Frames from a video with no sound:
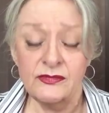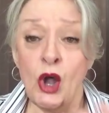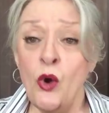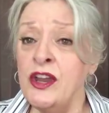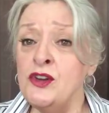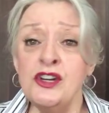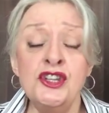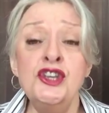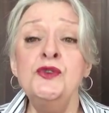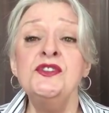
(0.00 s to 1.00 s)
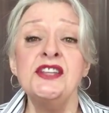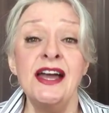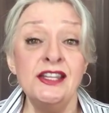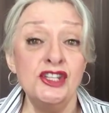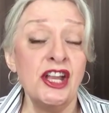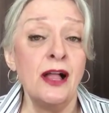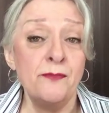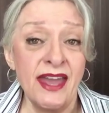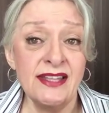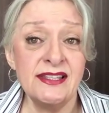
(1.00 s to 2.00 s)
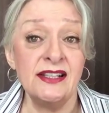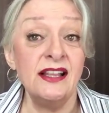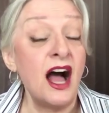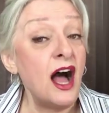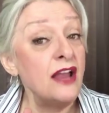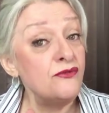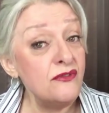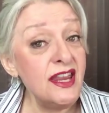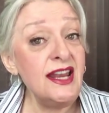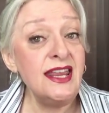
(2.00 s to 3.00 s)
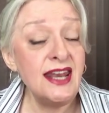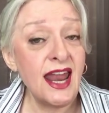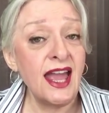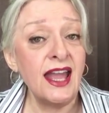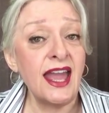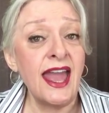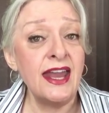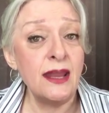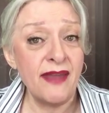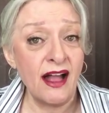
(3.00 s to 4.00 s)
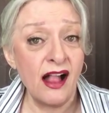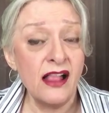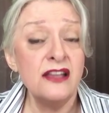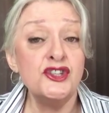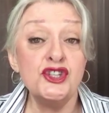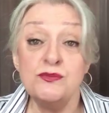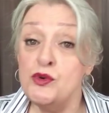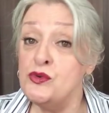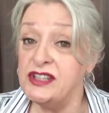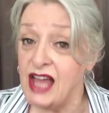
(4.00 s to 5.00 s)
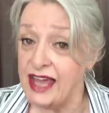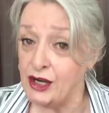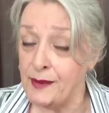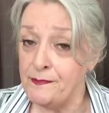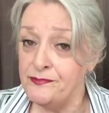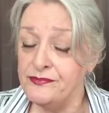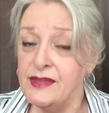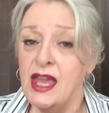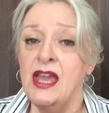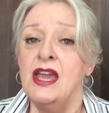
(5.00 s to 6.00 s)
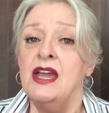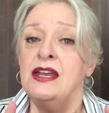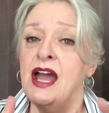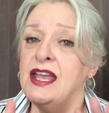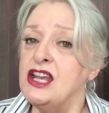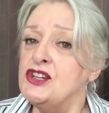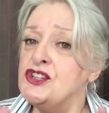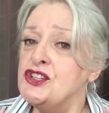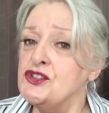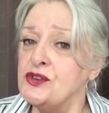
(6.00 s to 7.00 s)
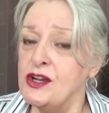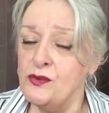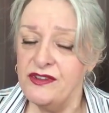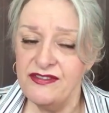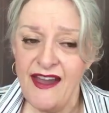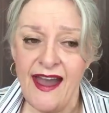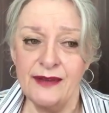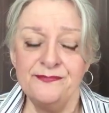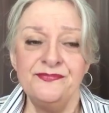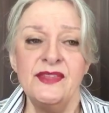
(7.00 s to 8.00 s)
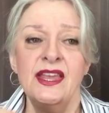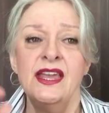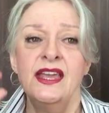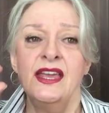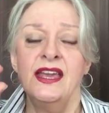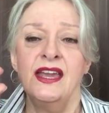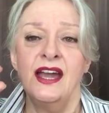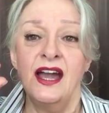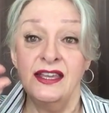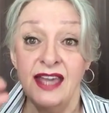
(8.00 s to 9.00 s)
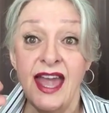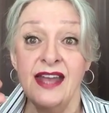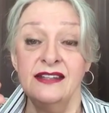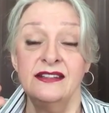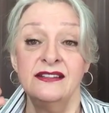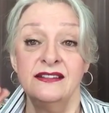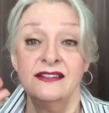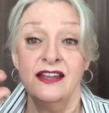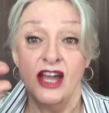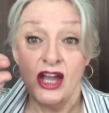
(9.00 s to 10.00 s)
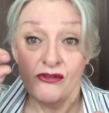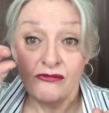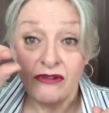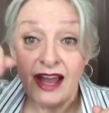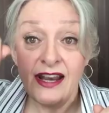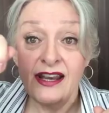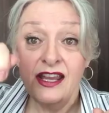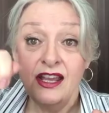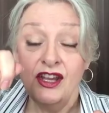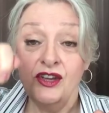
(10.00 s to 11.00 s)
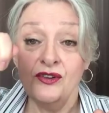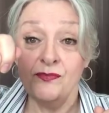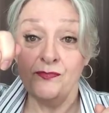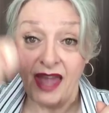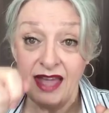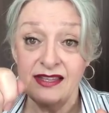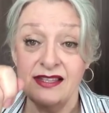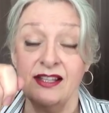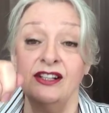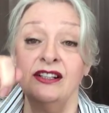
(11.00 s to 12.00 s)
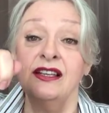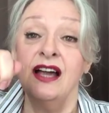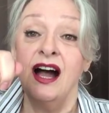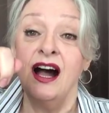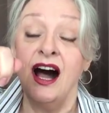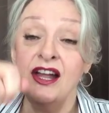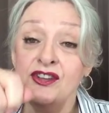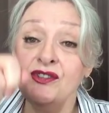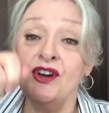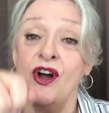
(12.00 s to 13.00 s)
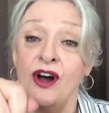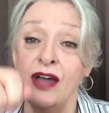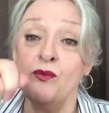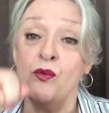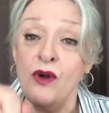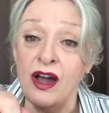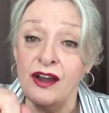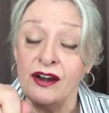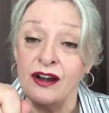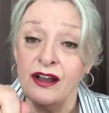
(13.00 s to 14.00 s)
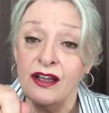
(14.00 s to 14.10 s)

Or you can use a gel pencil. I really like Annabelle Smoothliner. Now here's the trick with that. Again, run your pencil under the hot water,